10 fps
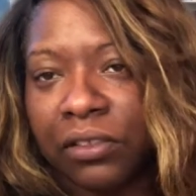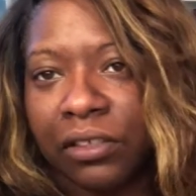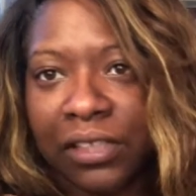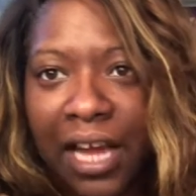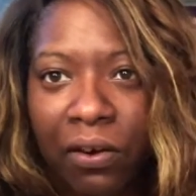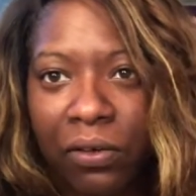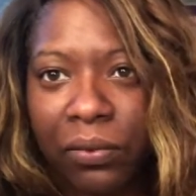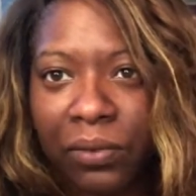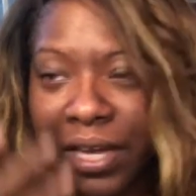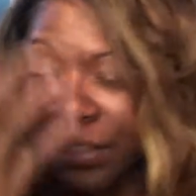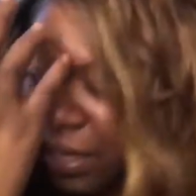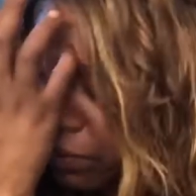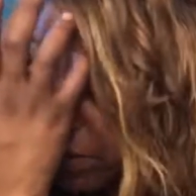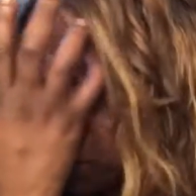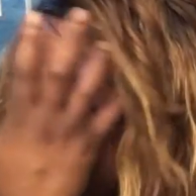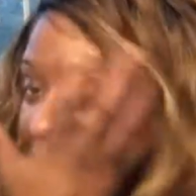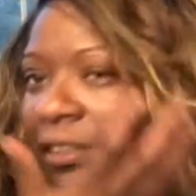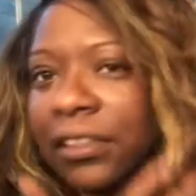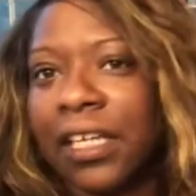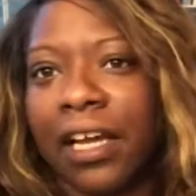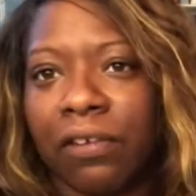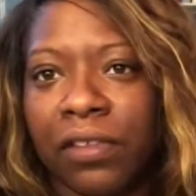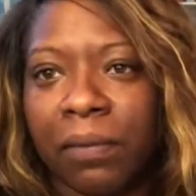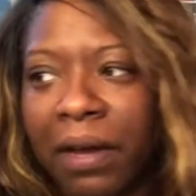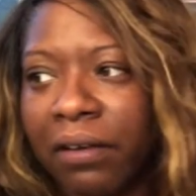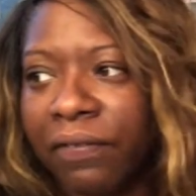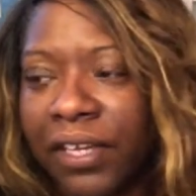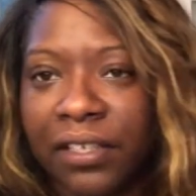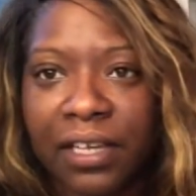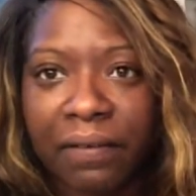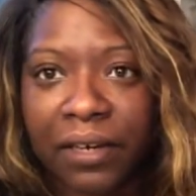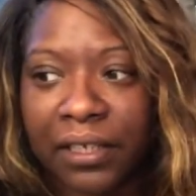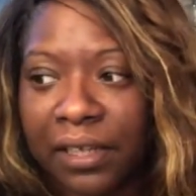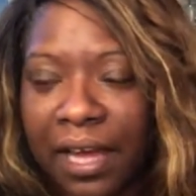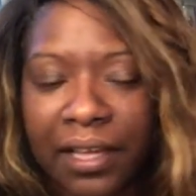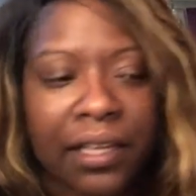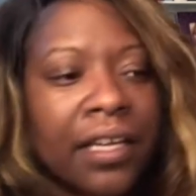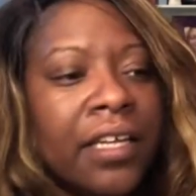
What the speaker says: you know, not direct, but just a healthy amount of indirect light.